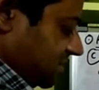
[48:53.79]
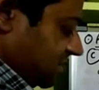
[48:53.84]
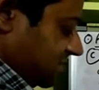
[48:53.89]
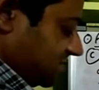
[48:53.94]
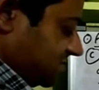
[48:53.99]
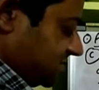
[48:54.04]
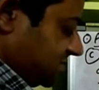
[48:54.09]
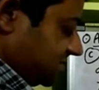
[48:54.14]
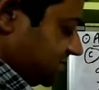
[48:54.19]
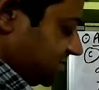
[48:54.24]

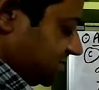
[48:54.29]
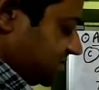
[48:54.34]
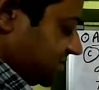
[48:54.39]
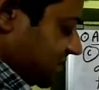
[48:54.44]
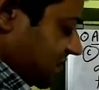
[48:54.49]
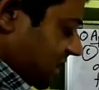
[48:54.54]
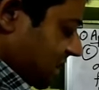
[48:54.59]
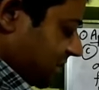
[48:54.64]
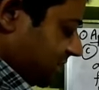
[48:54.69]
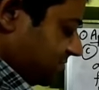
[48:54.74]

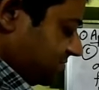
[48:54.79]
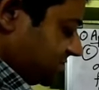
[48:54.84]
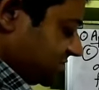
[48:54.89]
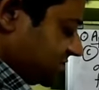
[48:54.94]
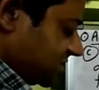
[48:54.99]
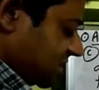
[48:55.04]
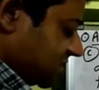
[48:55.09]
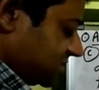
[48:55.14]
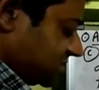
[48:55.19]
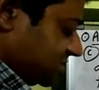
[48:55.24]
same
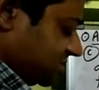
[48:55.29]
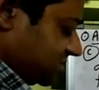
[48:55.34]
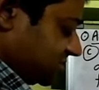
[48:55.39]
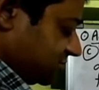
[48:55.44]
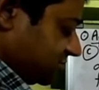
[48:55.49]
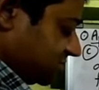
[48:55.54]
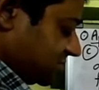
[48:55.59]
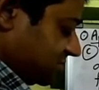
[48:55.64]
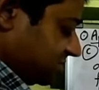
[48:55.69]
charge distribution,